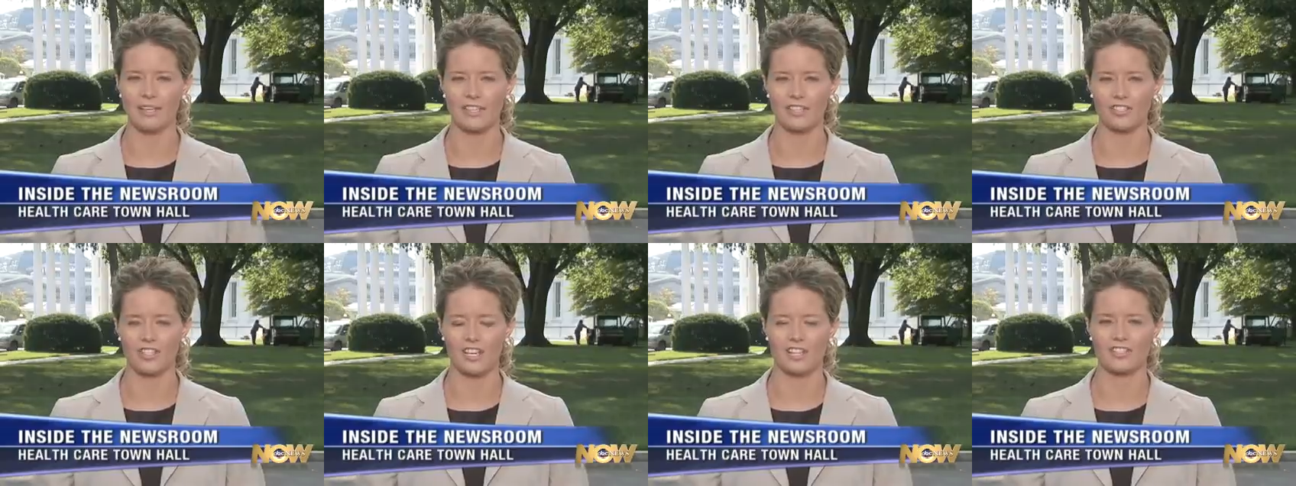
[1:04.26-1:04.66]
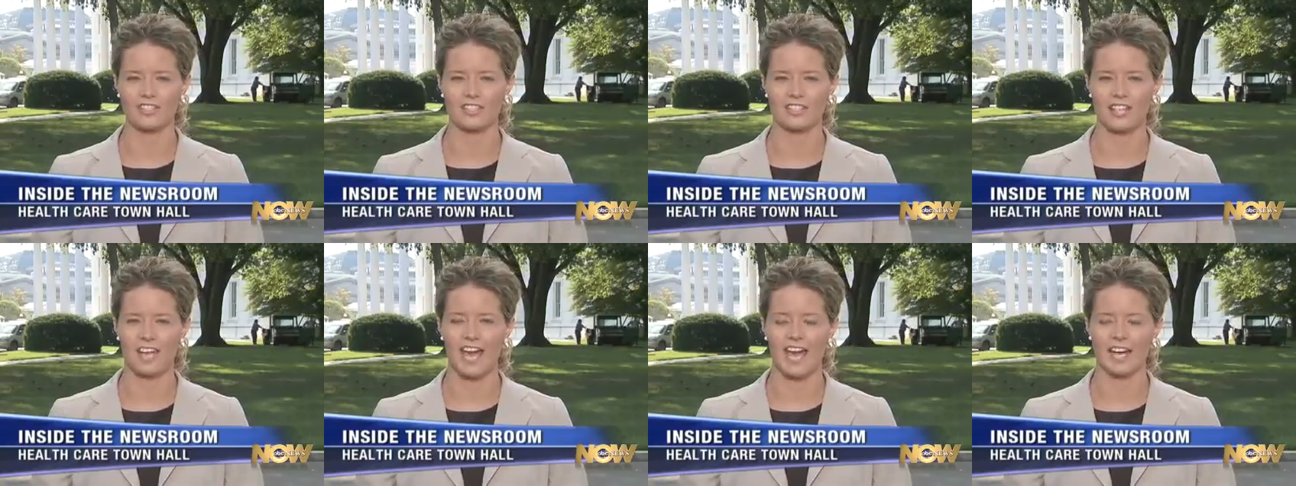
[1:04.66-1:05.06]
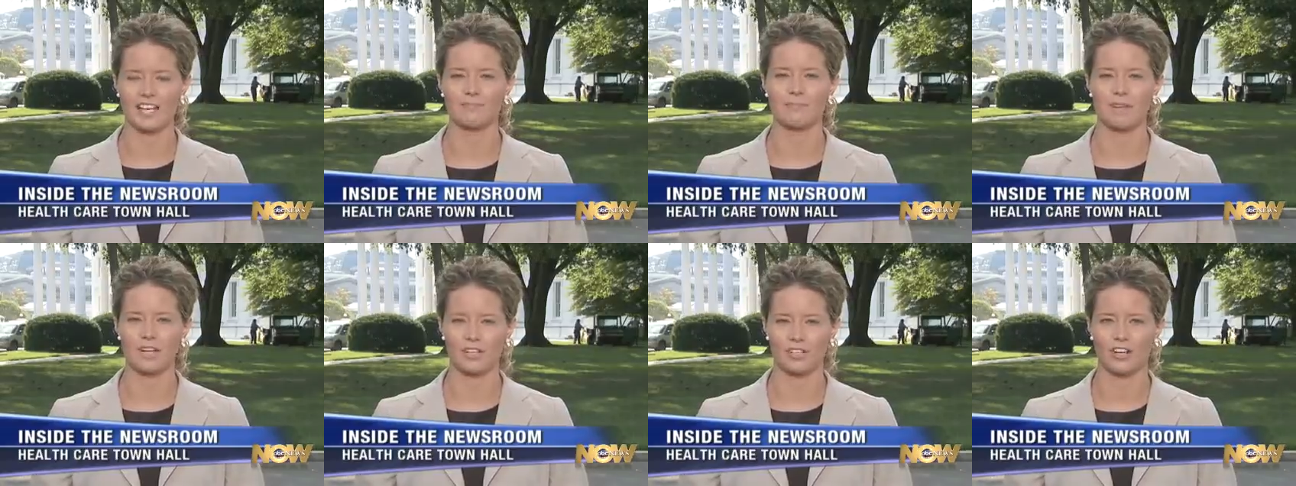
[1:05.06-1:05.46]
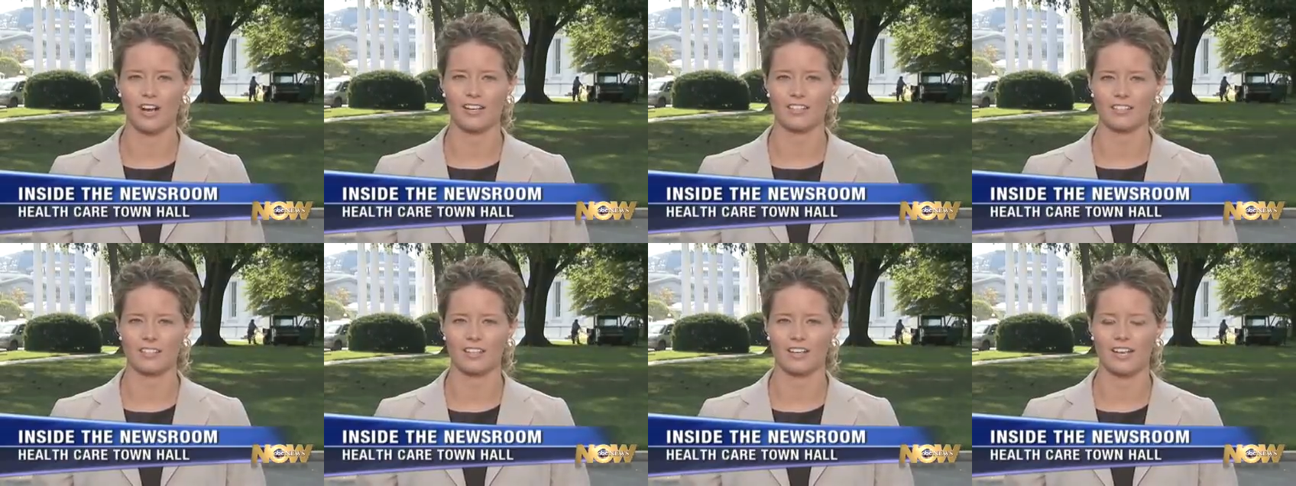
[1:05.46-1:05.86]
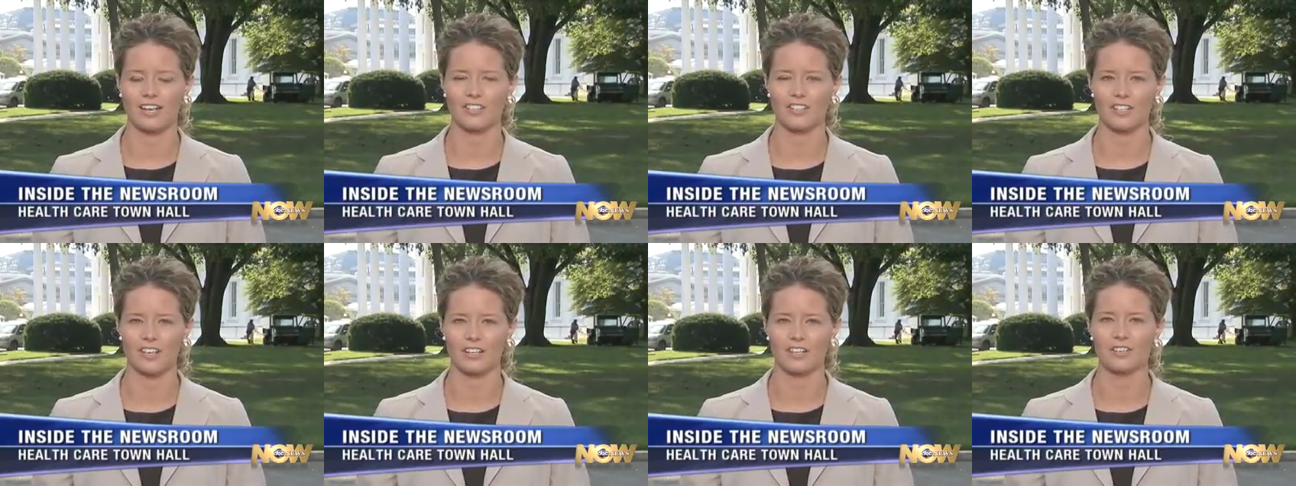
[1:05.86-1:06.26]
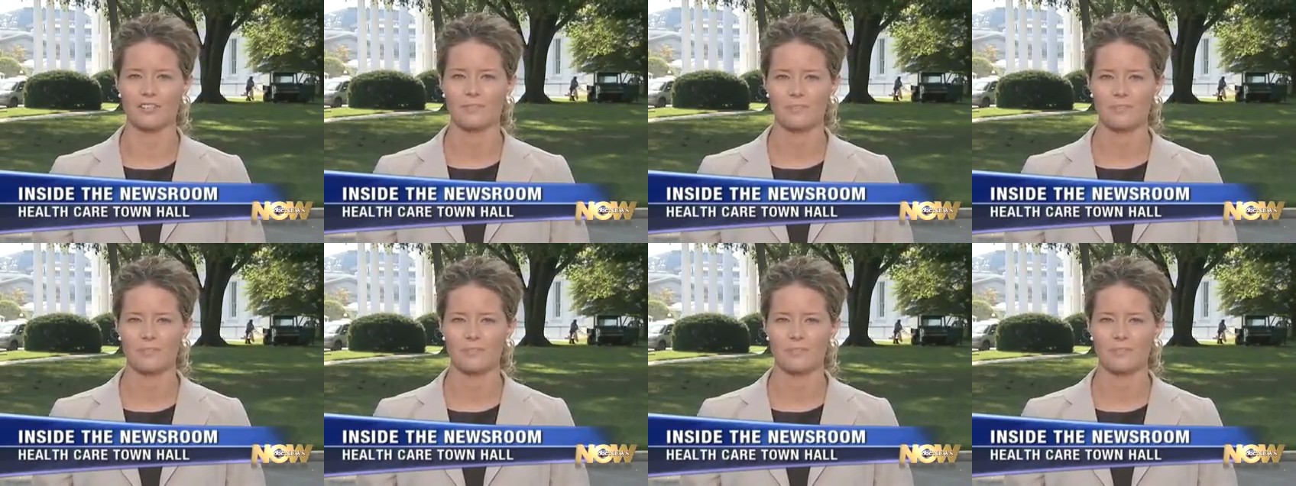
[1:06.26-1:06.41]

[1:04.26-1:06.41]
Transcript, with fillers: exchange as they have been across the nation.